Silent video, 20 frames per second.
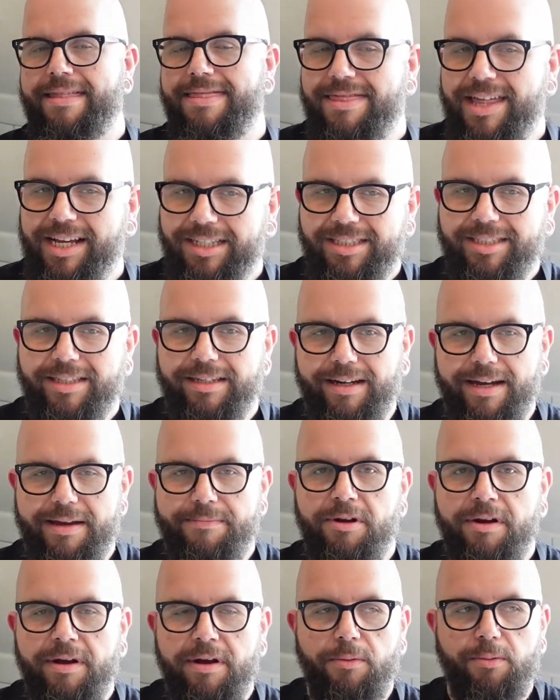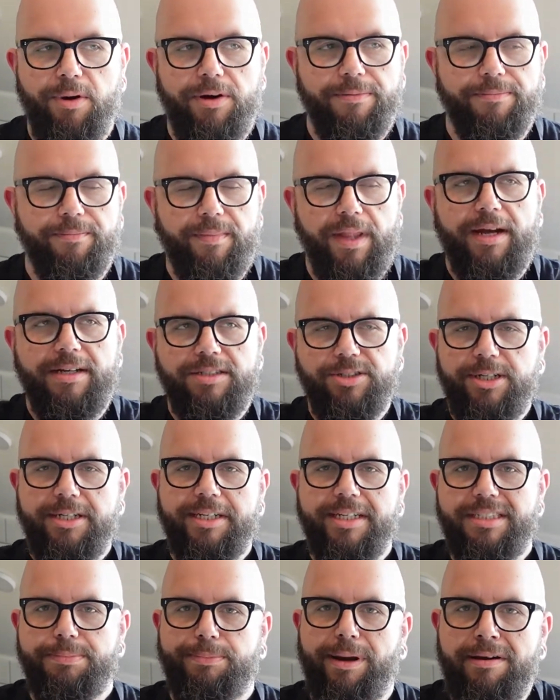This time, well, I tried
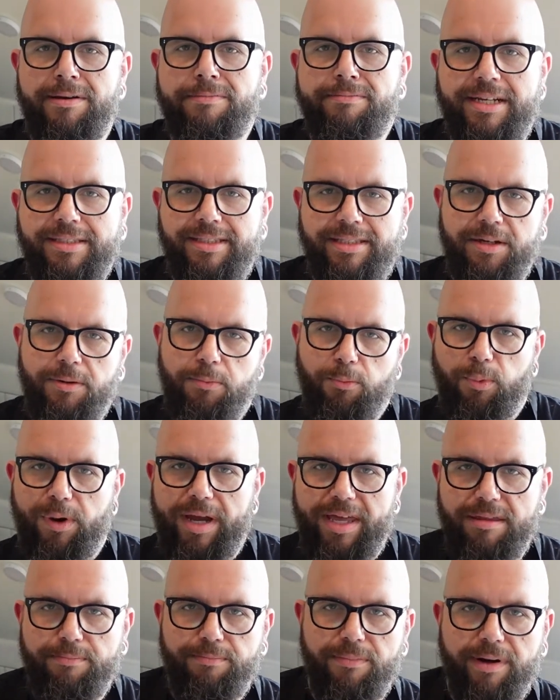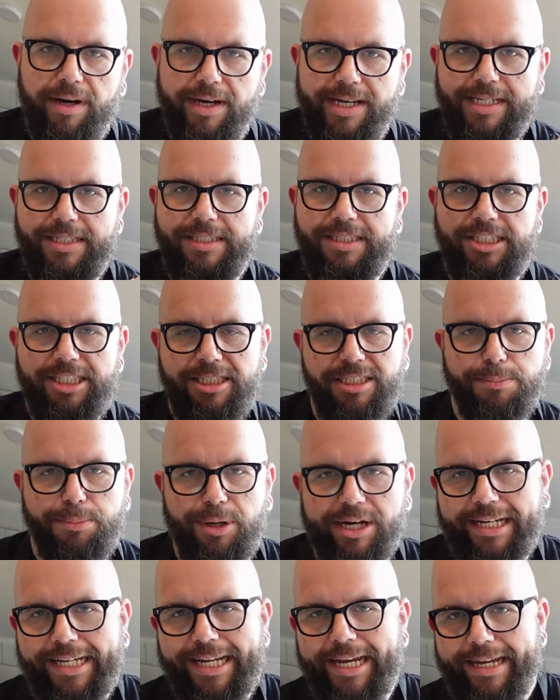experimenting with my
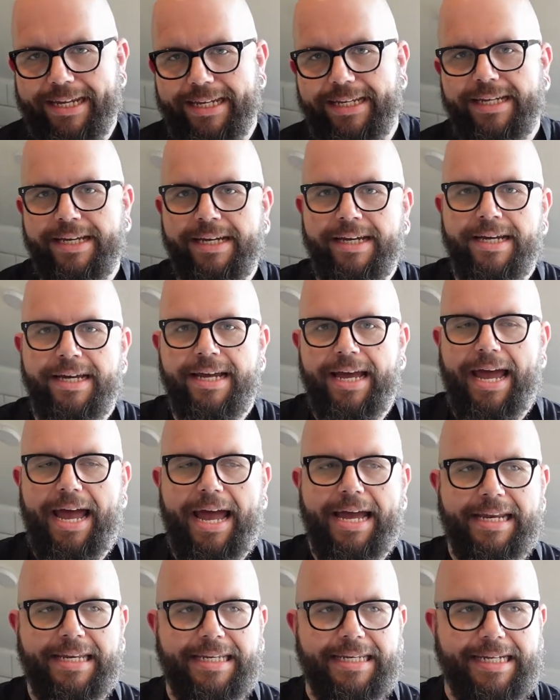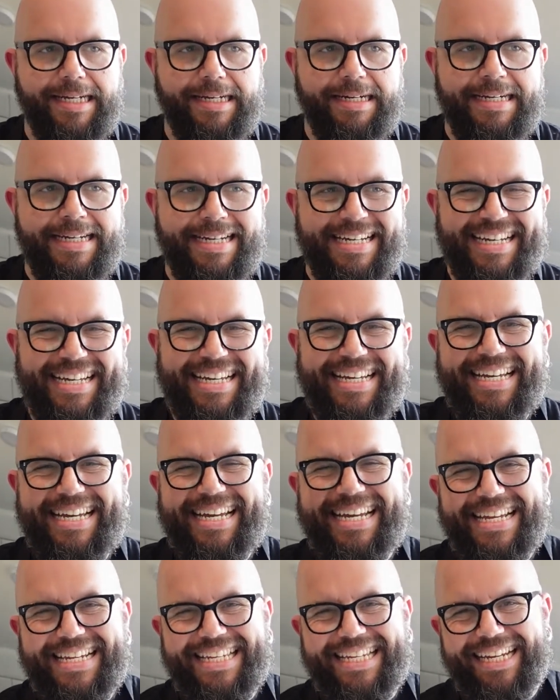gingerbread cake and
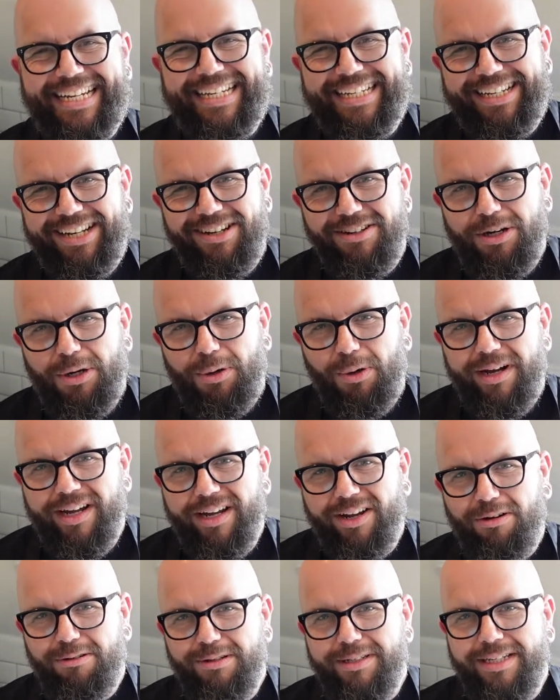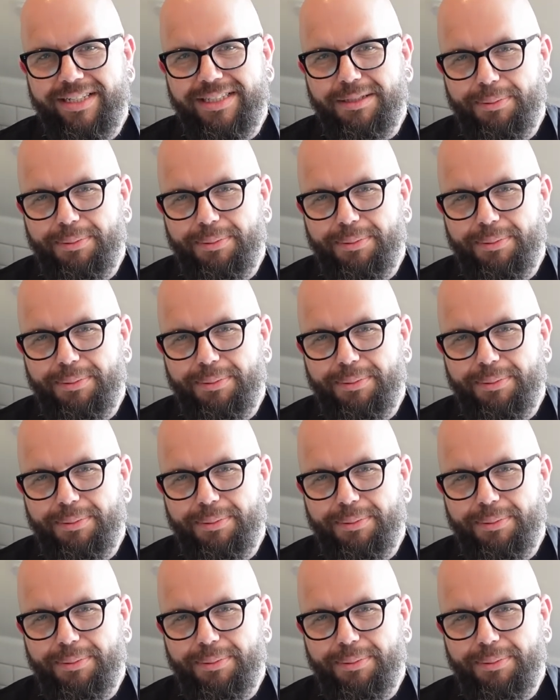it didn't go quite according to